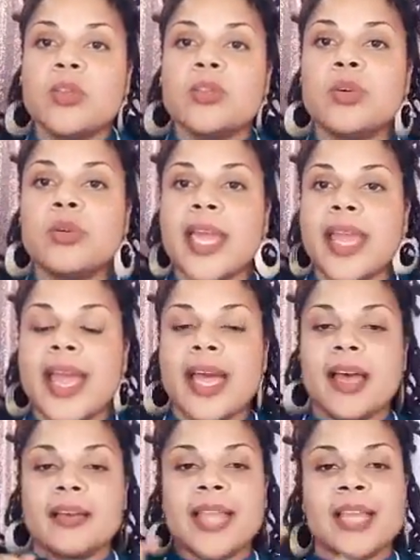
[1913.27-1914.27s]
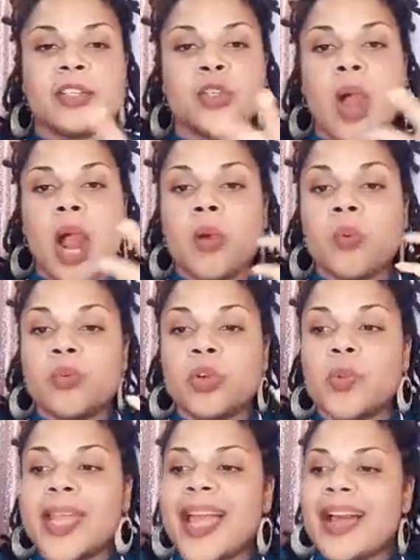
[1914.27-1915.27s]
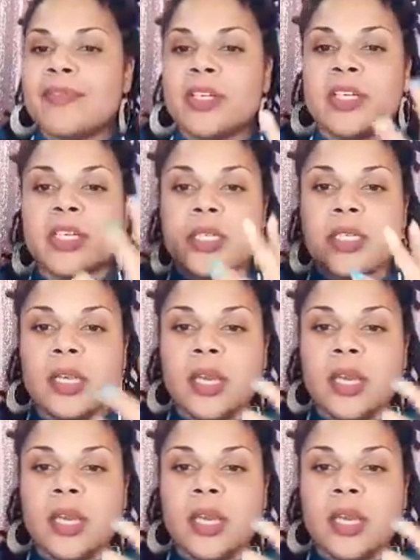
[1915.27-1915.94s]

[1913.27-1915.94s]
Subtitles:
Do they have, like, do we have good,